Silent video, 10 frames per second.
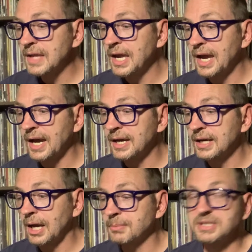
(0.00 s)
and
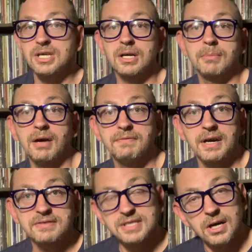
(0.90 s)
I'm going to talk about
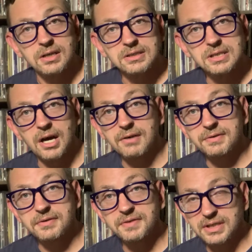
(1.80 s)
5 songs off
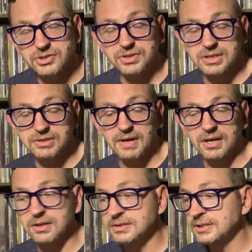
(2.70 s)
of each of these
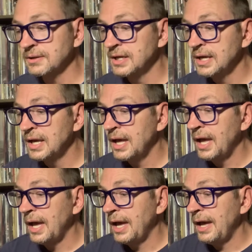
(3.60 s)
records.
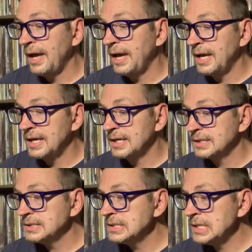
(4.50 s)

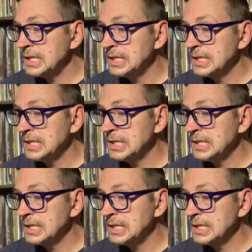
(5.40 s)
And